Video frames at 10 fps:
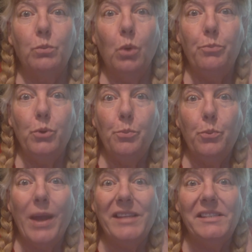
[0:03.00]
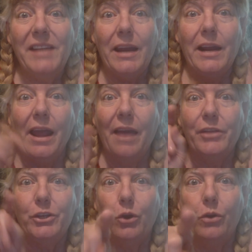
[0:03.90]
It's Woop Woop Wednesday, and I
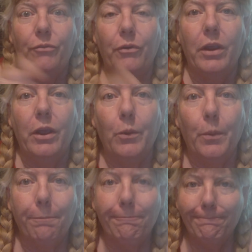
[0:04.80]
have a joke for you.